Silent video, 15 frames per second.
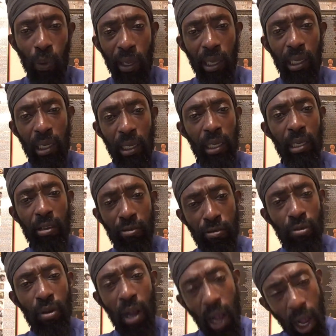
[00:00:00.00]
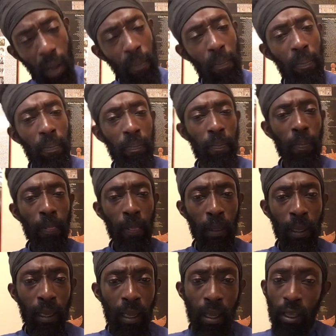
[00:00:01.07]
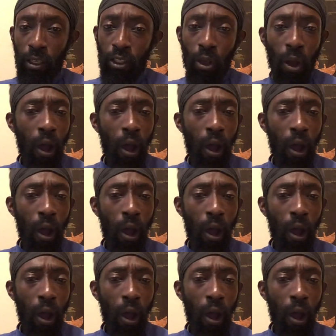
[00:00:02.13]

where he grew up. So